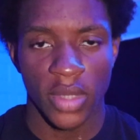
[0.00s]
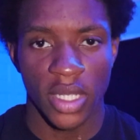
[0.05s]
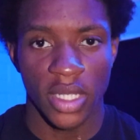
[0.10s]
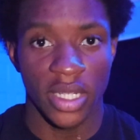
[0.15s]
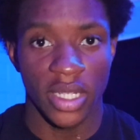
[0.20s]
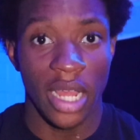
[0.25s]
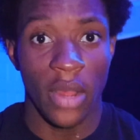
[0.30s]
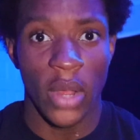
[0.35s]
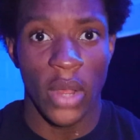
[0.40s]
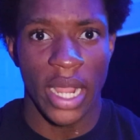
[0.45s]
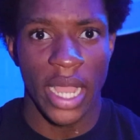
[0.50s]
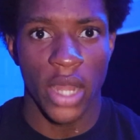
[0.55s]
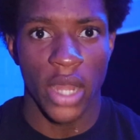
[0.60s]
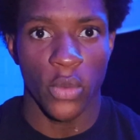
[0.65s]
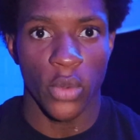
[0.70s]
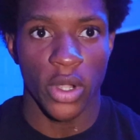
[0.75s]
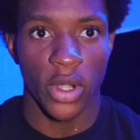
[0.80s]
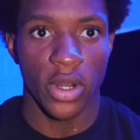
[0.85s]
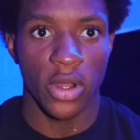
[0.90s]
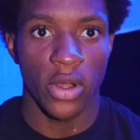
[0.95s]
now I gotta
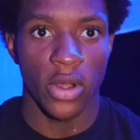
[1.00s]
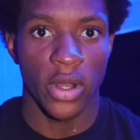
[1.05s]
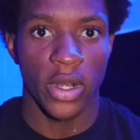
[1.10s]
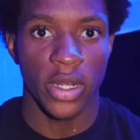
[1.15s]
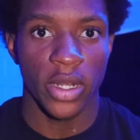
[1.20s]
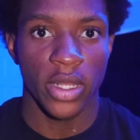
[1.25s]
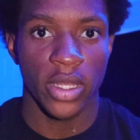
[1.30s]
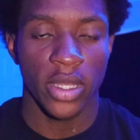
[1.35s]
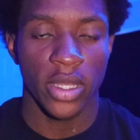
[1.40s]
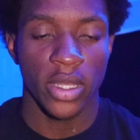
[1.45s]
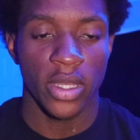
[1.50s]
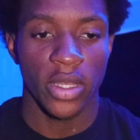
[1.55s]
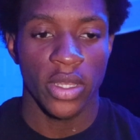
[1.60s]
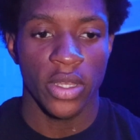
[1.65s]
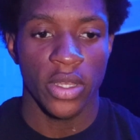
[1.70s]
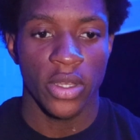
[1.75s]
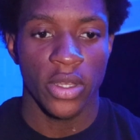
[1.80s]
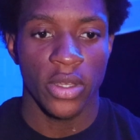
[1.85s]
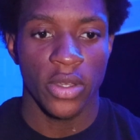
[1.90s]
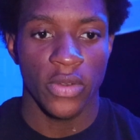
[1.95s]
work hard,
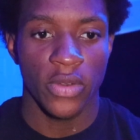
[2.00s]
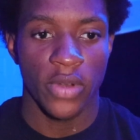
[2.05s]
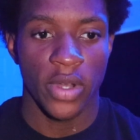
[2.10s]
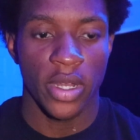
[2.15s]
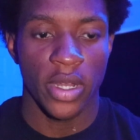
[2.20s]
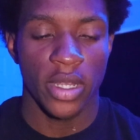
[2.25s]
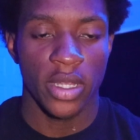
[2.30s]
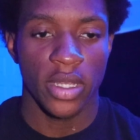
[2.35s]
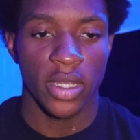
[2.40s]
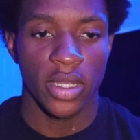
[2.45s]
right?